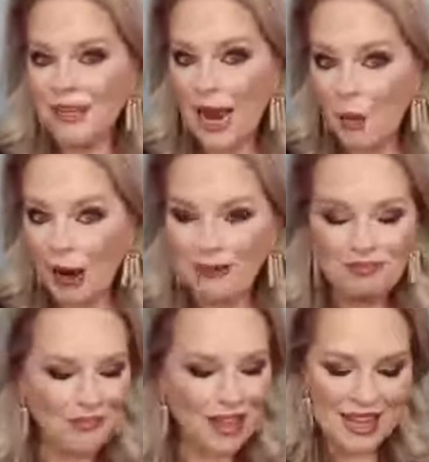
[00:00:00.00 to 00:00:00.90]
day
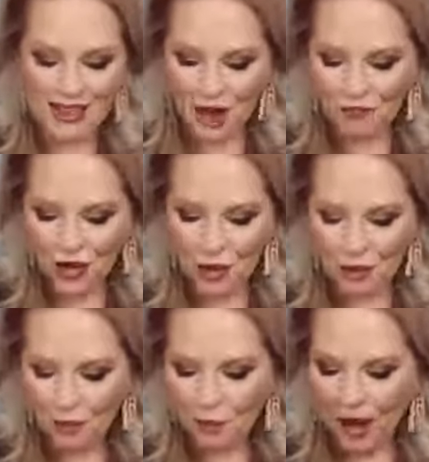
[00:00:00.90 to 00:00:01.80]
1 is there for
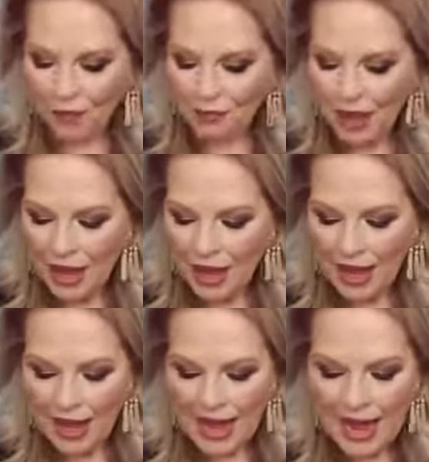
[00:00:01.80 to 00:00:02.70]
you as well.
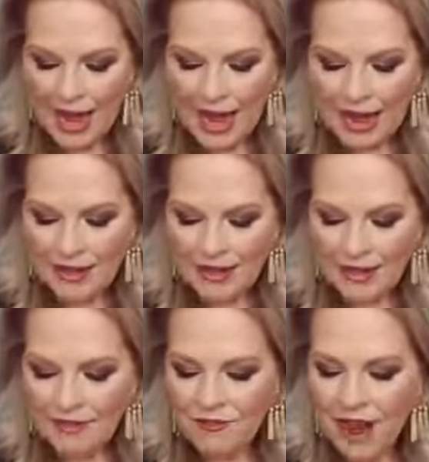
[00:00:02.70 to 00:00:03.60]

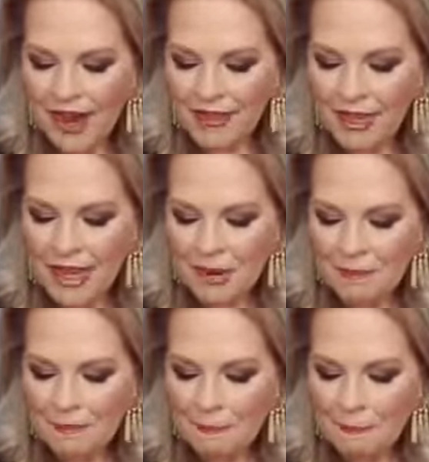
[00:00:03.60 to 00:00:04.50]
And finally,
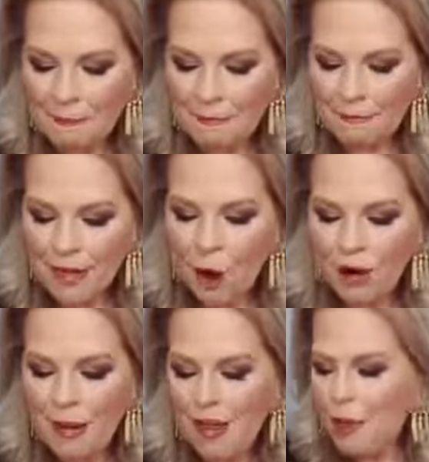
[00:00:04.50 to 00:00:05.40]

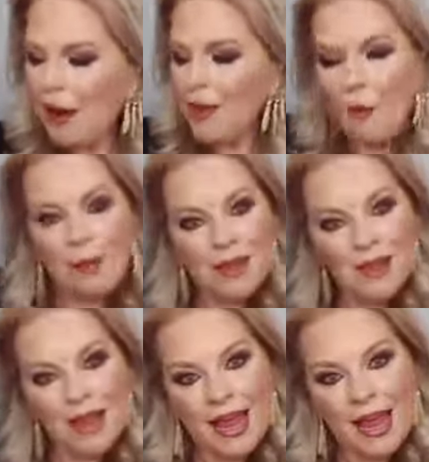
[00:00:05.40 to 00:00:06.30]
and by the way, the web is
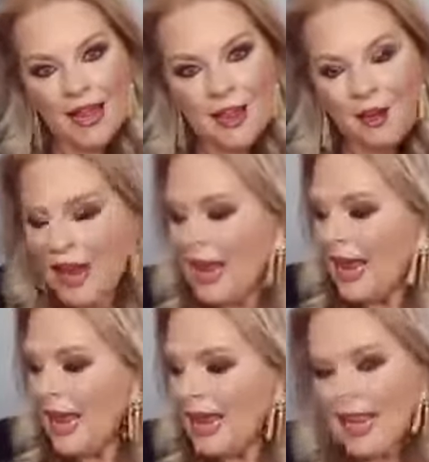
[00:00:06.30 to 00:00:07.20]
in the hands there.
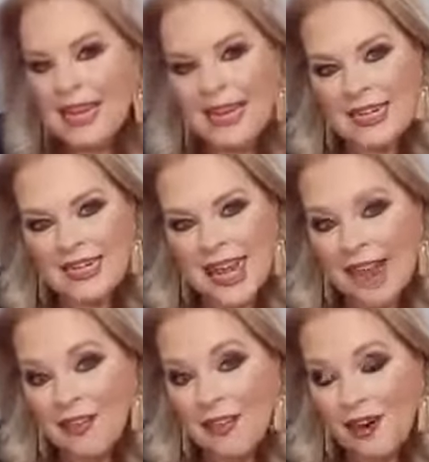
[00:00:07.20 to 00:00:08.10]
It is an
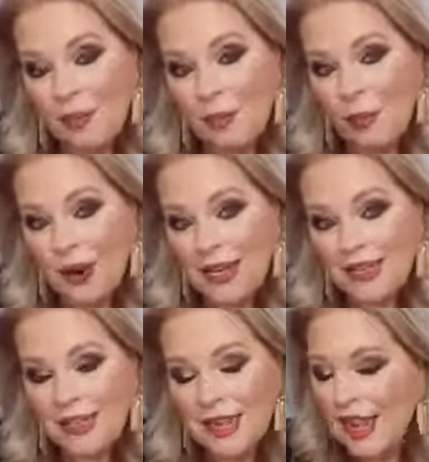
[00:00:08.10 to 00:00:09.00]
intestinal
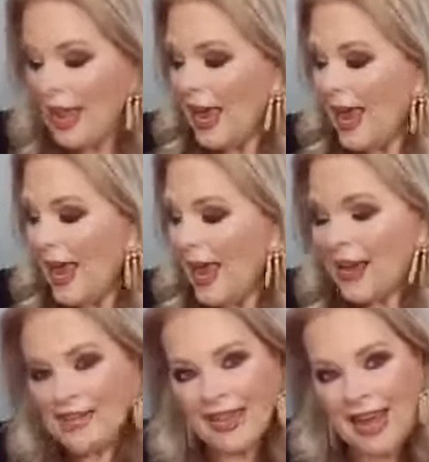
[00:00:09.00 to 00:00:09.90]
point and